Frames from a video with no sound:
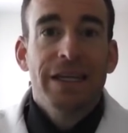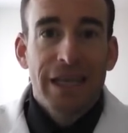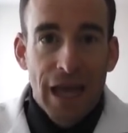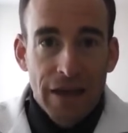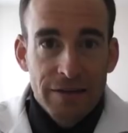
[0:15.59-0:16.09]

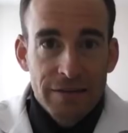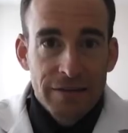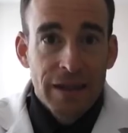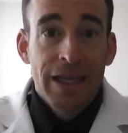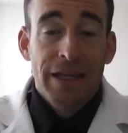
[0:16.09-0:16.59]

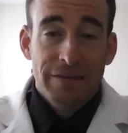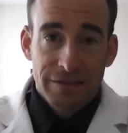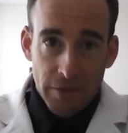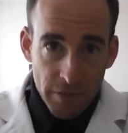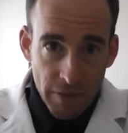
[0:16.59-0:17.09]
Yes, it's
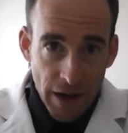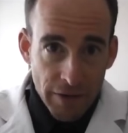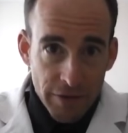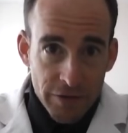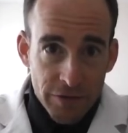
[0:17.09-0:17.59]
still a
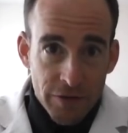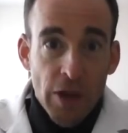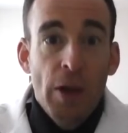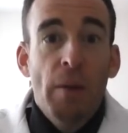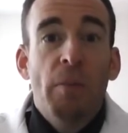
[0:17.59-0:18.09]
virus,
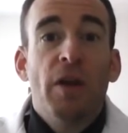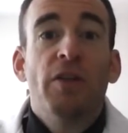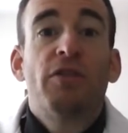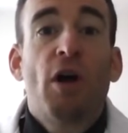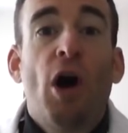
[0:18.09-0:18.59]
but
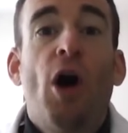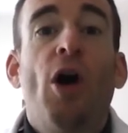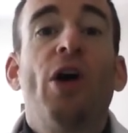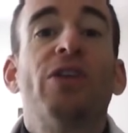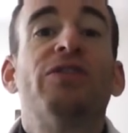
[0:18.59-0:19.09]
it's
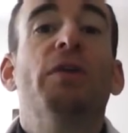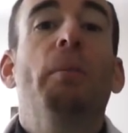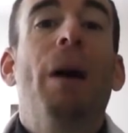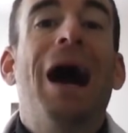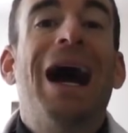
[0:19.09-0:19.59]

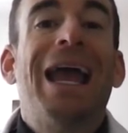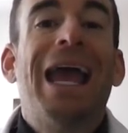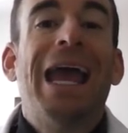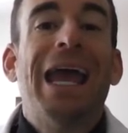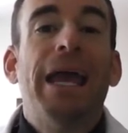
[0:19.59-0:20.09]
caused by
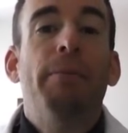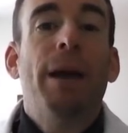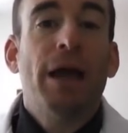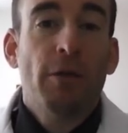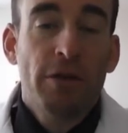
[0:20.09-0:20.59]
a
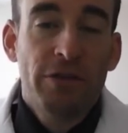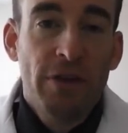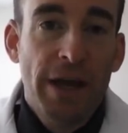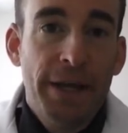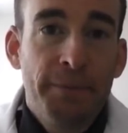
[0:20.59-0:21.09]

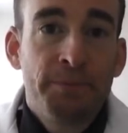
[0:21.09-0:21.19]
parasite.